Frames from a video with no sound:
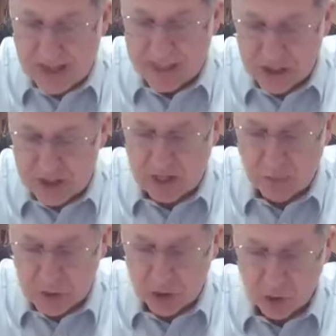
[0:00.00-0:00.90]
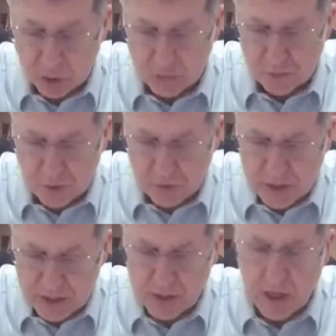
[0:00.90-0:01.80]
lesson that we can learn from
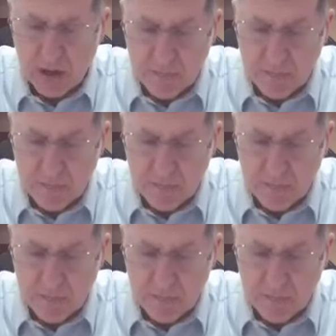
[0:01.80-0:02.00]
it.